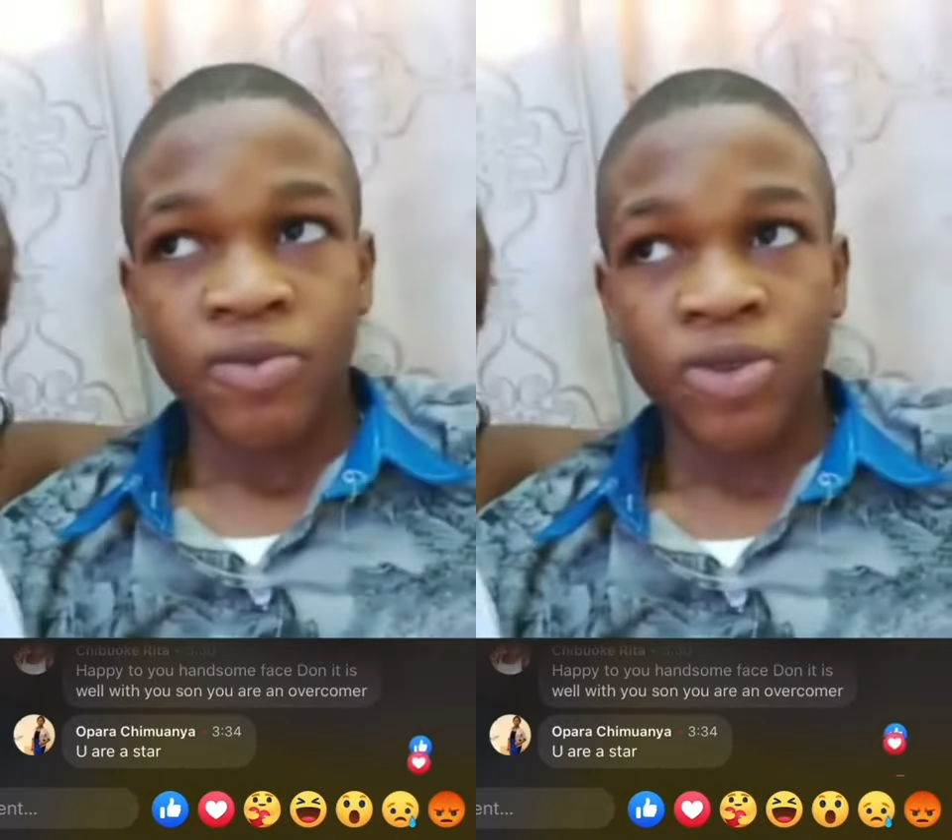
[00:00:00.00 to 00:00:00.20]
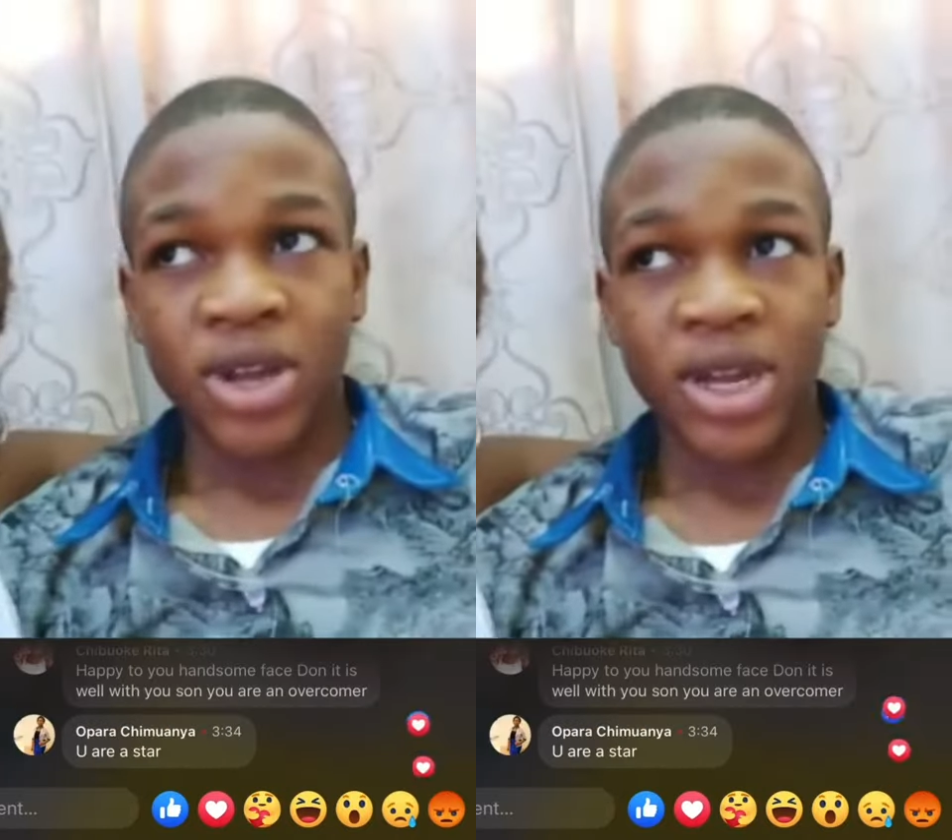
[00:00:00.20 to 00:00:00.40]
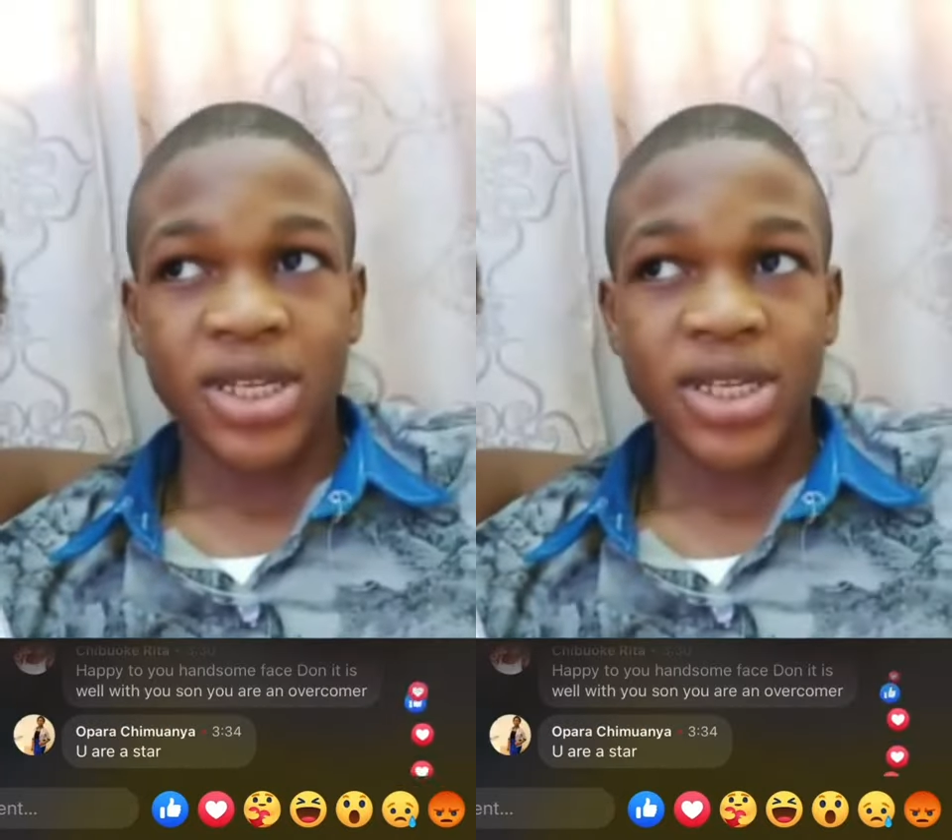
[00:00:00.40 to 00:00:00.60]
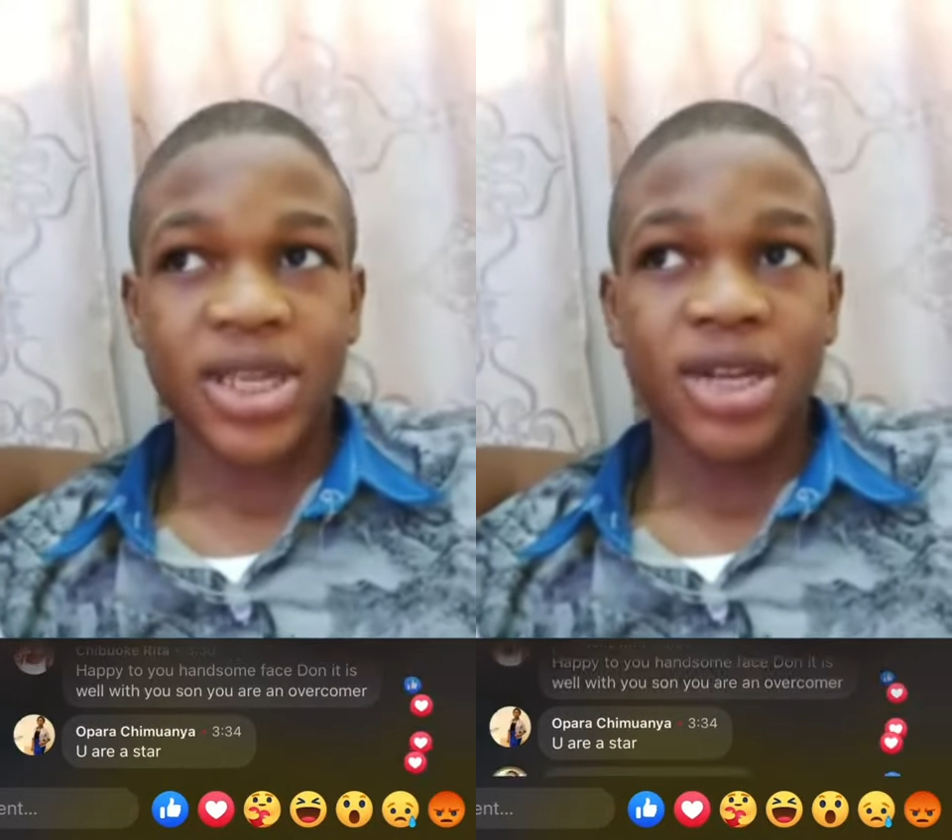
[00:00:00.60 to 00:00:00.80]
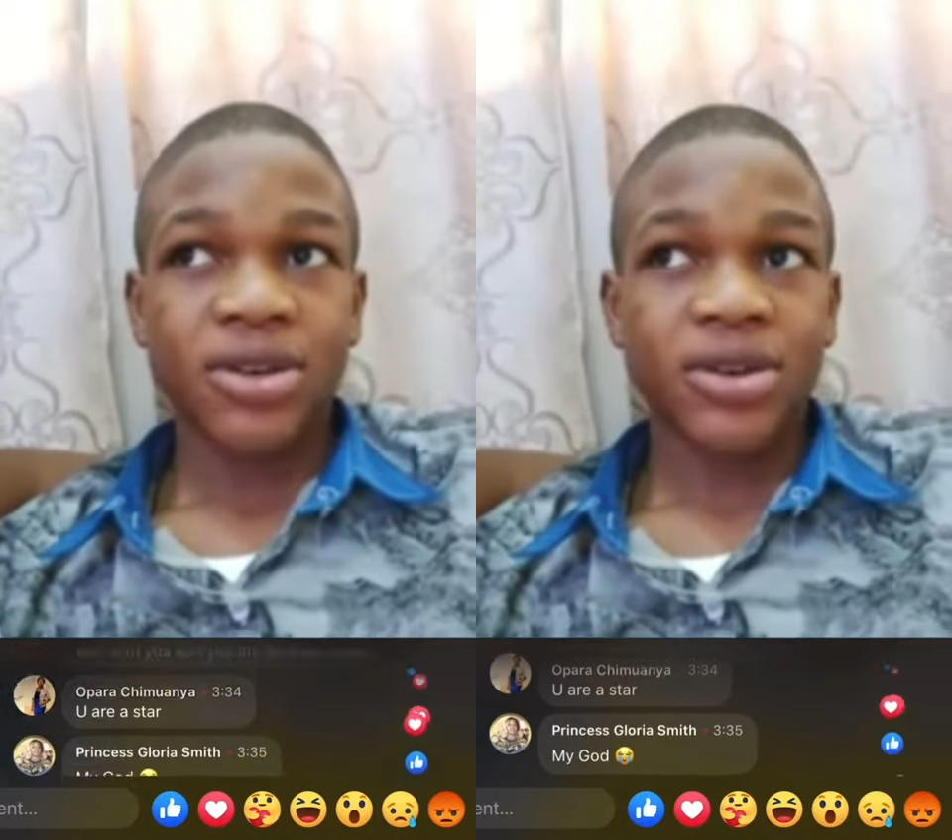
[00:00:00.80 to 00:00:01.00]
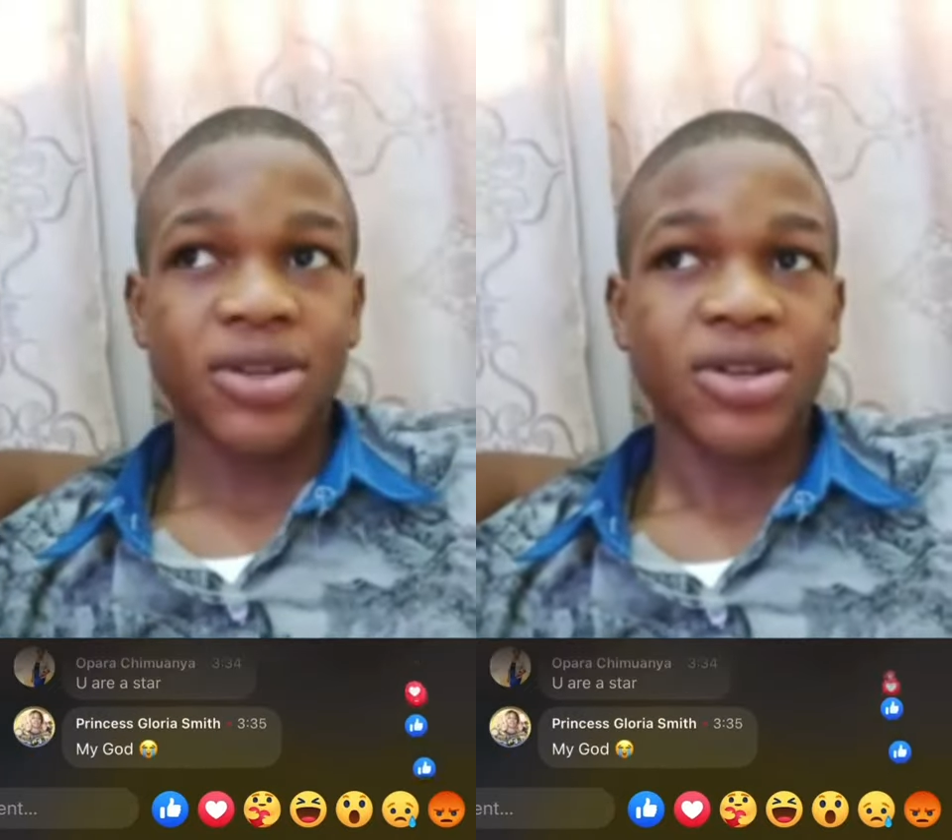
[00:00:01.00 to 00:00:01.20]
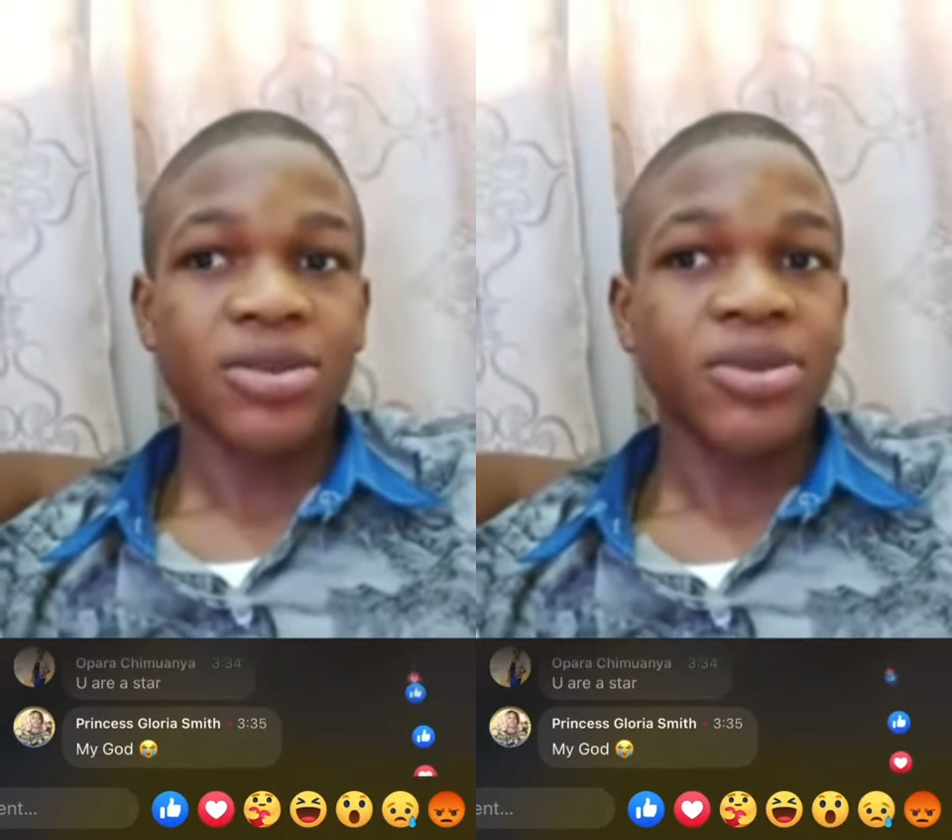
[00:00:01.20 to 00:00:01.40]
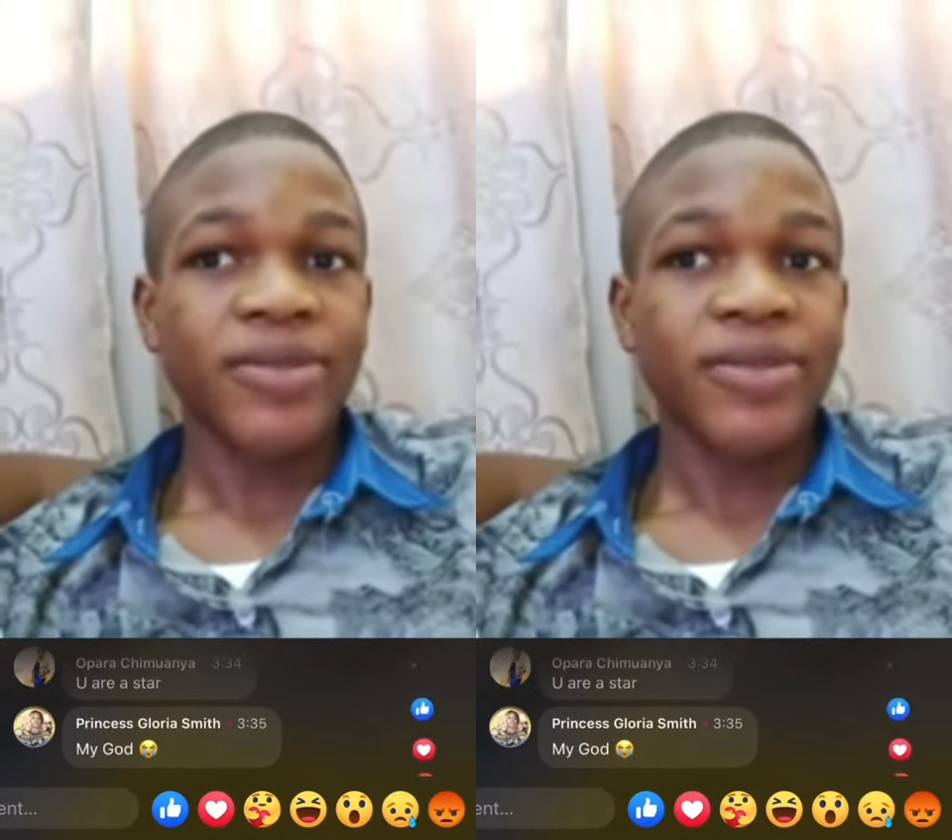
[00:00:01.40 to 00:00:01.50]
Because they said they will kill me